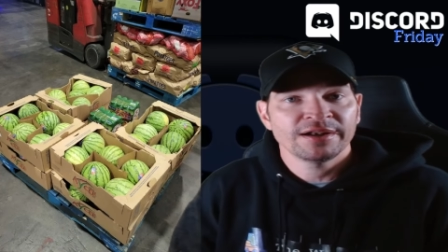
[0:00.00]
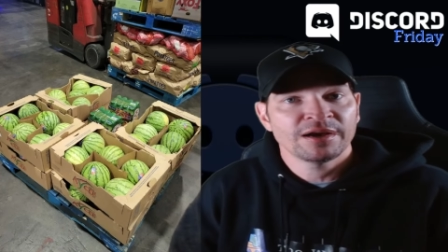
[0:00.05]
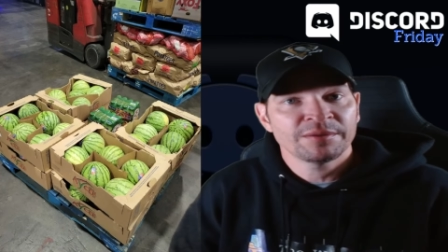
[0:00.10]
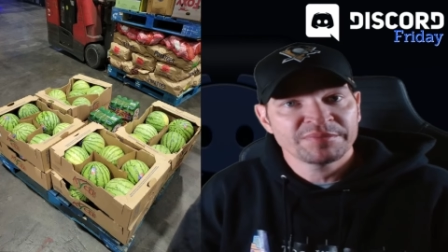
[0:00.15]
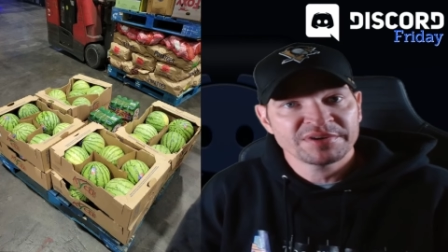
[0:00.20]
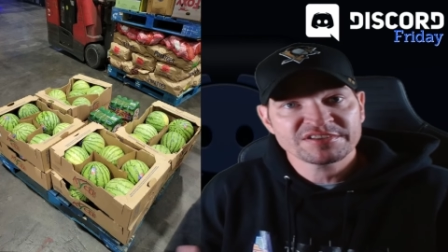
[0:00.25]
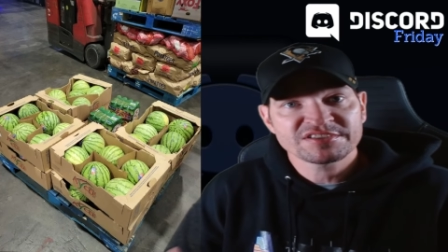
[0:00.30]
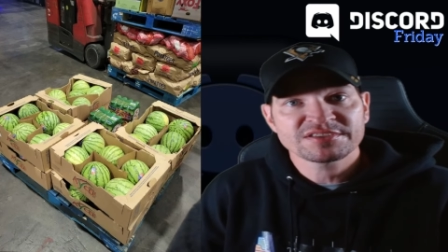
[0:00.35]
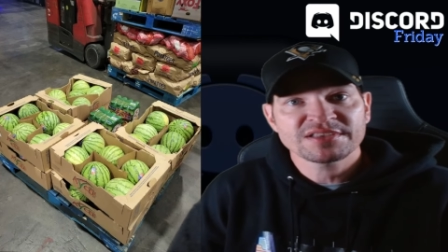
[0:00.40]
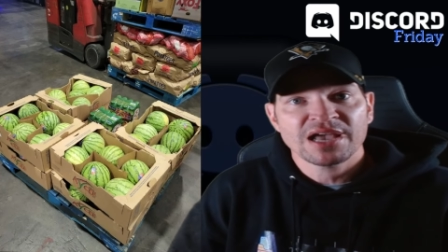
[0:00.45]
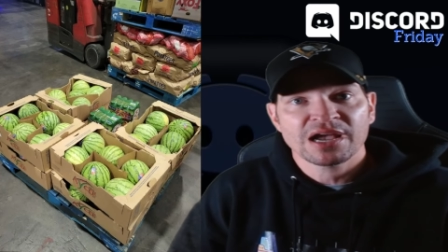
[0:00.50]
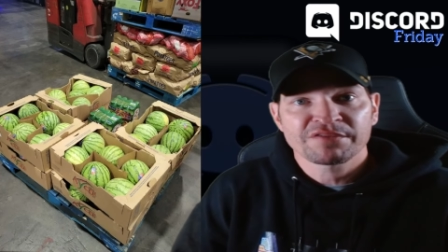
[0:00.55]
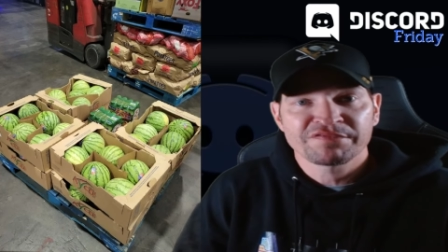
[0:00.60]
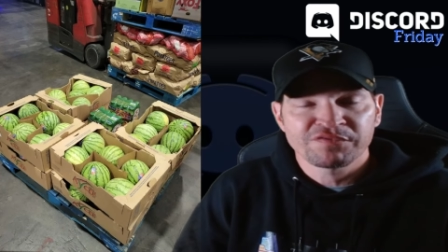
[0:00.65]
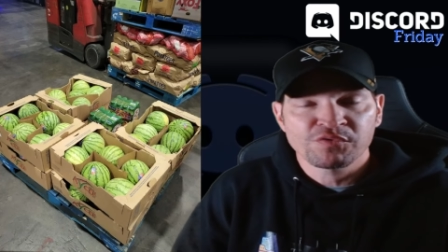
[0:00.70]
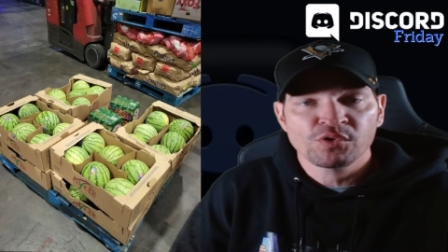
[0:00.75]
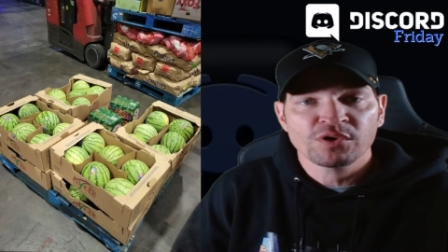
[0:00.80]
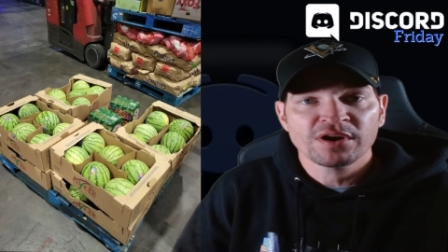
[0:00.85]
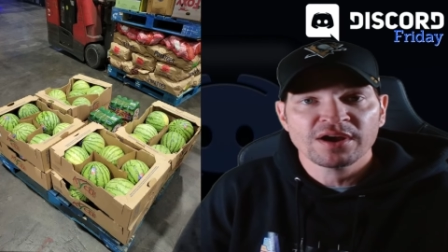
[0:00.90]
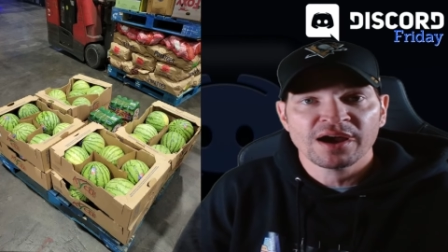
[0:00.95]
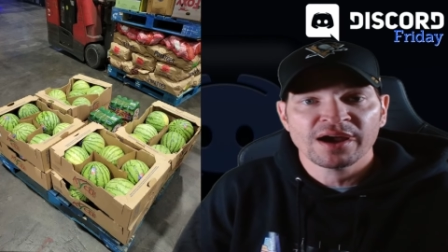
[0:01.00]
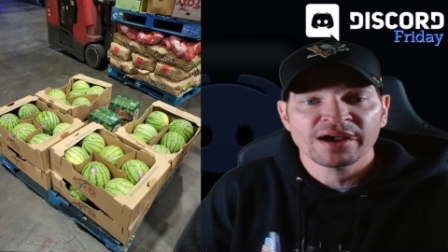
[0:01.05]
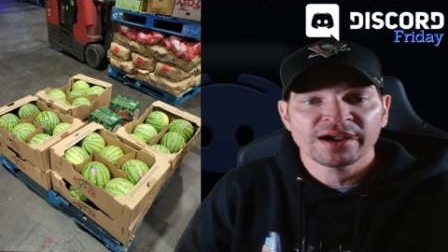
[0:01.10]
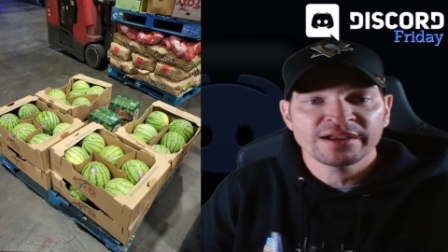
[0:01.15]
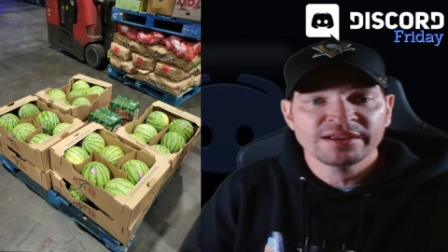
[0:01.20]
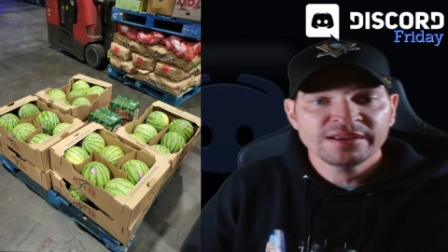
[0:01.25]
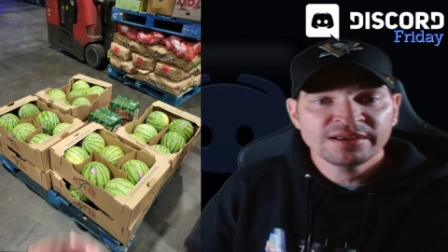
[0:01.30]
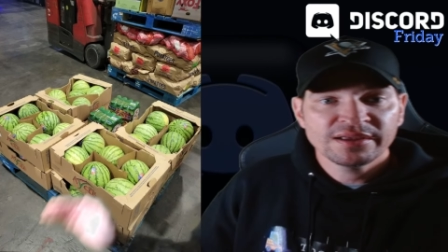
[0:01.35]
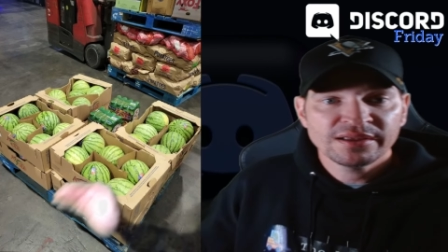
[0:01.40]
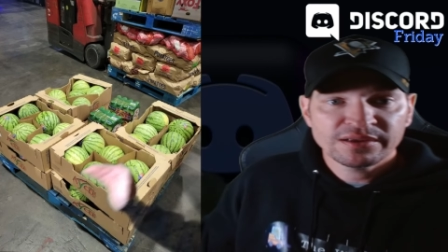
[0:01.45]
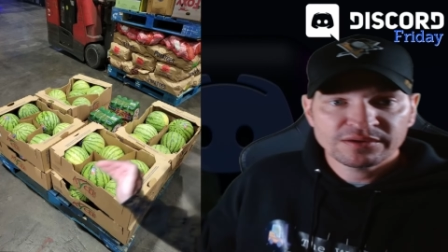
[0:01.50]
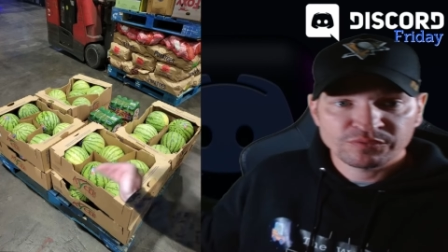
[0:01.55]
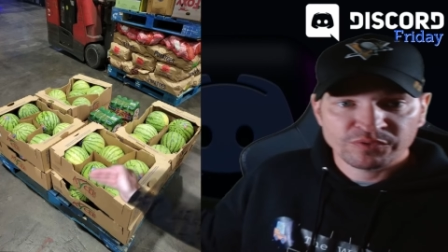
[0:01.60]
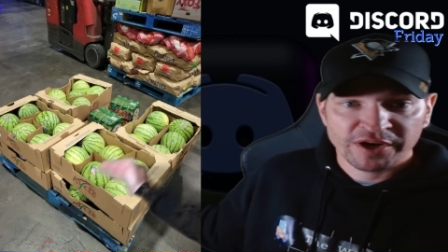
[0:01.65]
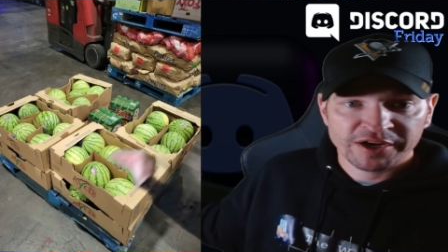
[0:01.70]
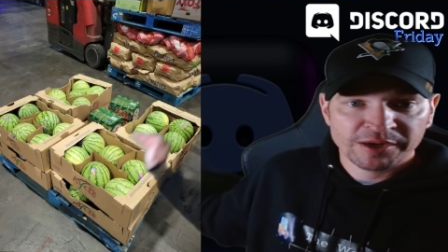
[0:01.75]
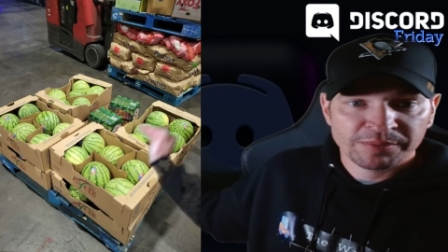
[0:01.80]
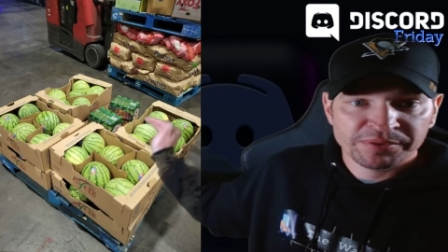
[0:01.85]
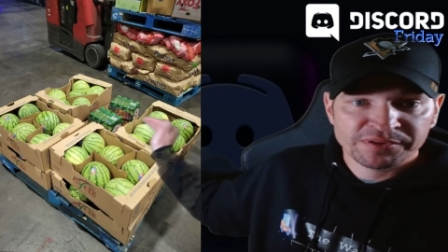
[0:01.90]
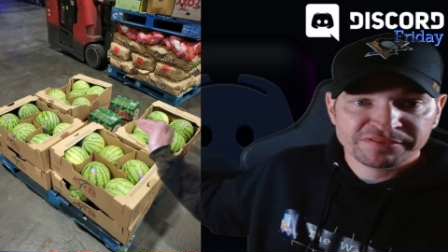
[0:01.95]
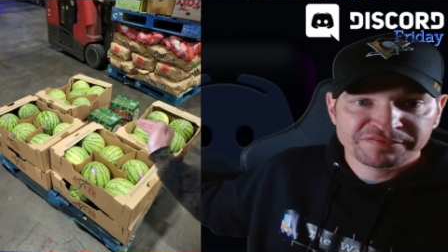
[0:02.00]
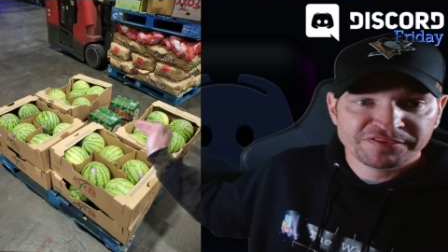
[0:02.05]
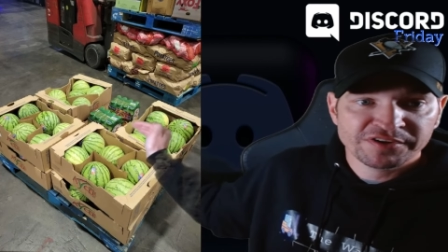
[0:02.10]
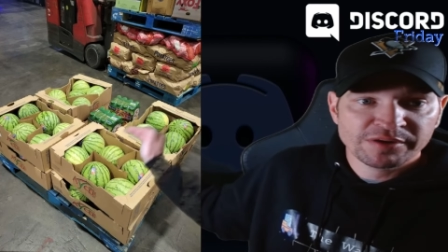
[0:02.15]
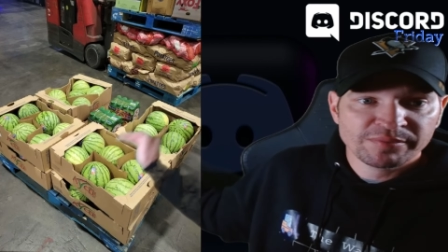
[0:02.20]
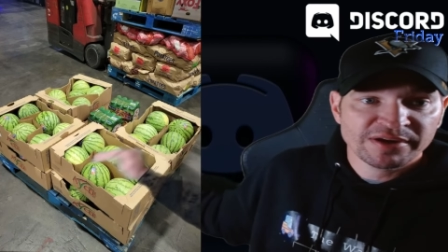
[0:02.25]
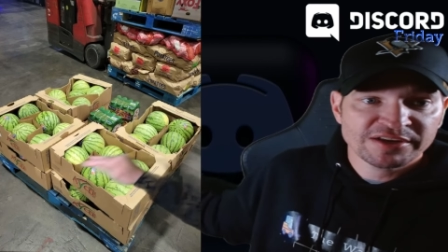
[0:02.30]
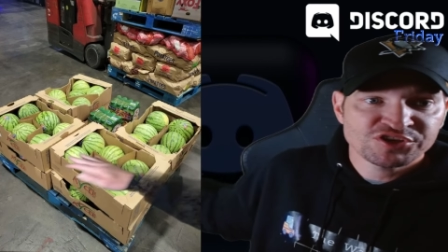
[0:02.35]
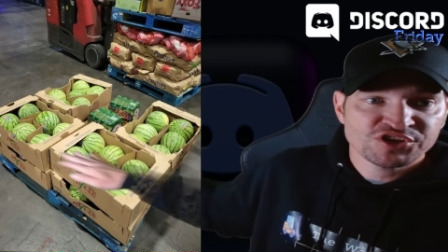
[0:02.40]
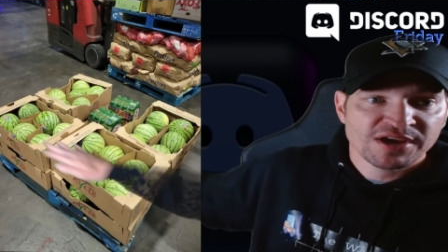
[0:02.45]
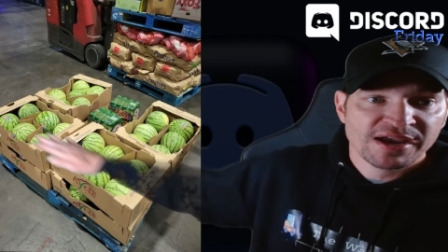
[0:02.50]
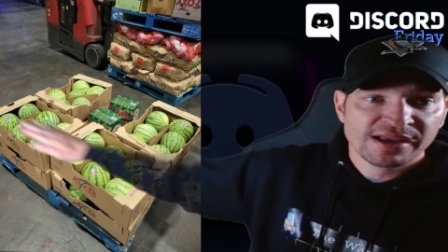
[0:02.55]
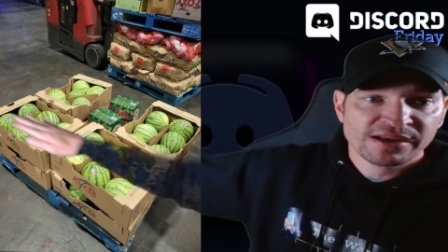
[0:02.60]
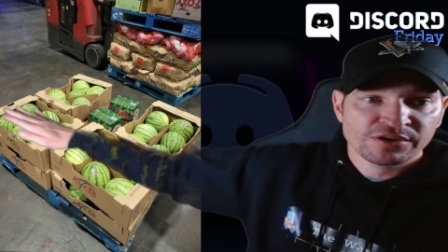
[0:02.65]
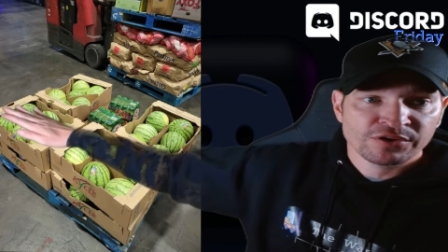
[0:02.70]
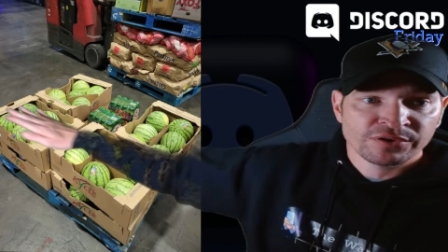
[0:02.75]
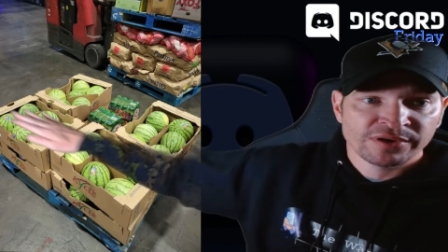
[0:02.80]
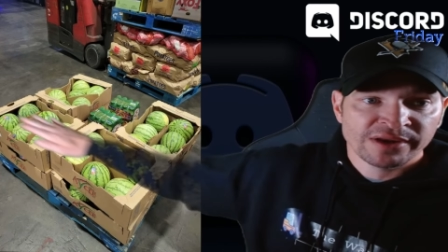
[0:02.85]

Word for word: I'm going to stack four high right up on the front of my jack or